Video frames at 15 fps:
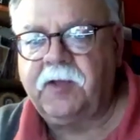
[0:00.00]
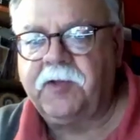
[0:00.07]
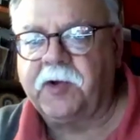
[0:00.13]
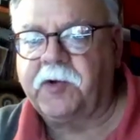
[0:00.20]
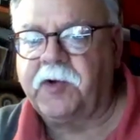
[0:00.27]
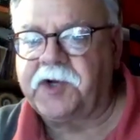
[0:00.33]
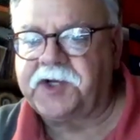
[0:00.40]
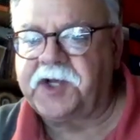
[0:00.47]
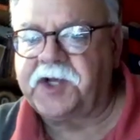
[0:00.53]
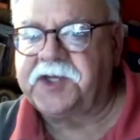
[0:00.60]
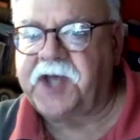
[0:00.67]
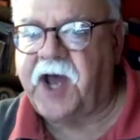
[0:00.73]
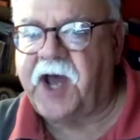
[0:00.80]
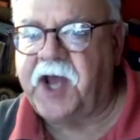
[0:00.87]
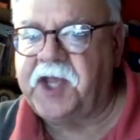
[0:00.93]
the Christian
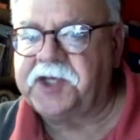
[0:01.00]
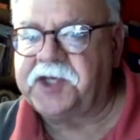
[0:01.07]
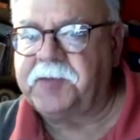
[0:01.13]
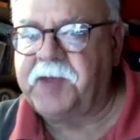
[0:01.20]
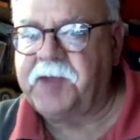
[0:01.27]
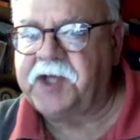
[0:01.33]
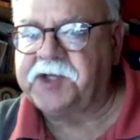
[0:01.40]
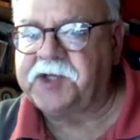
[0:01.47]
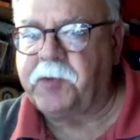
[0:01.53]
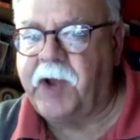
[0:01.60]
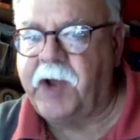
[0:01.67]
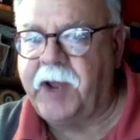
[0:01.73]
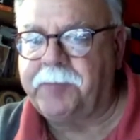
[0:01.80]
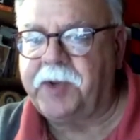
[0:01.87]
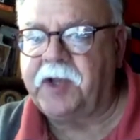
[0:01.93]
Zionism that is
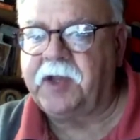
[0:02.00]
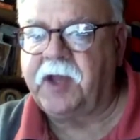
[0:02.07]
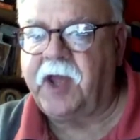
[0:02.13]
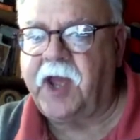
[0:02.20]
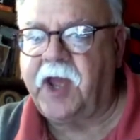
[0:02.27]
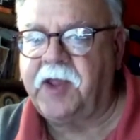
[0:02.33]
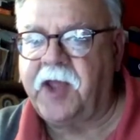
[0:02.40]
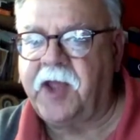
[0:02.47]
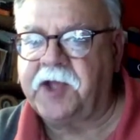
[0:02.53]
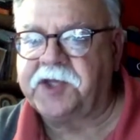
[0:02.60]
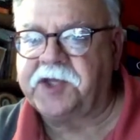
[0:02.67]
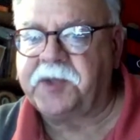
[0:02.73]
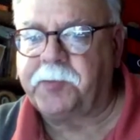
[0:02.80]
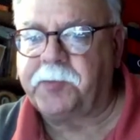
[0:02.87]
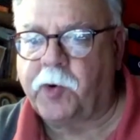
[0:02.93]
rampant and that is
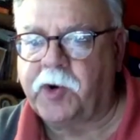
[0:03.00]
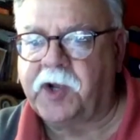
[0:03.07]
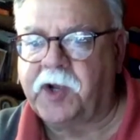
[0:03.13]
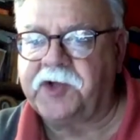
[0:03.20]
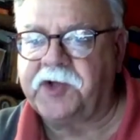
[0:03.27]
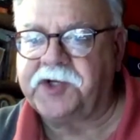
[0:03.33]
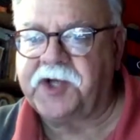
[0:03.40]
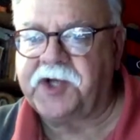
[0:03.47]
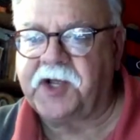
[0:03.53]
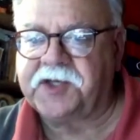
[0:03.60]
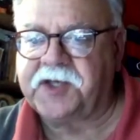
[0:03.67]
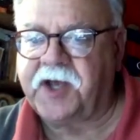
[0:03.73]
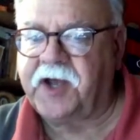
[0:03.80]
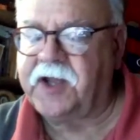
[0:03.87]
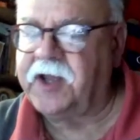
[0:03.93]
supporting the
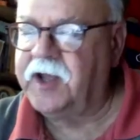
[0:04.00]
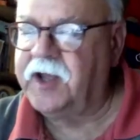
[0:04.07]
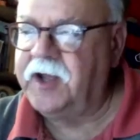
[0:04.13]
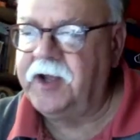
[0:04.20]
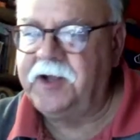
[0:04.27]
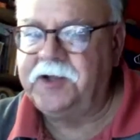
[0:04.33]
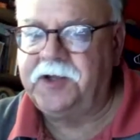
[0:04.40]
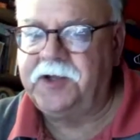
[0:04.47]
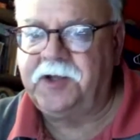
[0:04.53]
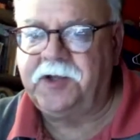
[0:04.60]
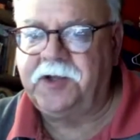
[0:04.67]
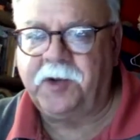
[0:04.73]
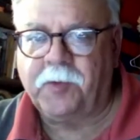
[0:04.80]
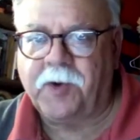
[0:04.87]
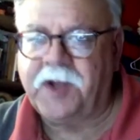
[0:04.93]
genocide.
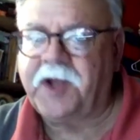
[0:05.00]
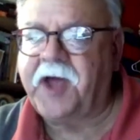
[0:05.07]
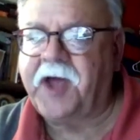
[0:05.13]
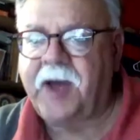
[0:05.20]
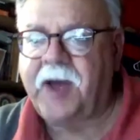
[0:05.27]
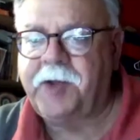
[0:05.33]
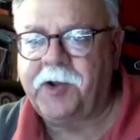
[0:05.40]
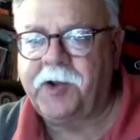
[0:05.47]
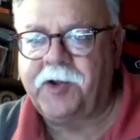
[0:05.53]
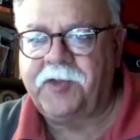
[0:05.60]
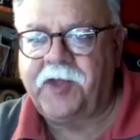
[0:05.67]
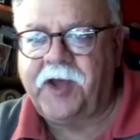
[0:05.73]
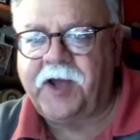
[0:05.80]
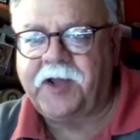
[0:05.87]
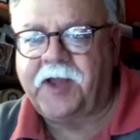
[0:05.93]
Do you want to comment on
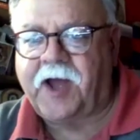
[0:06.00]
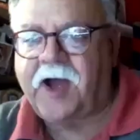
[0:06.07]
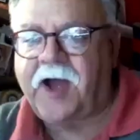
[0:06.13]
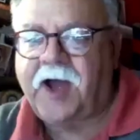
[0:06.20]
that?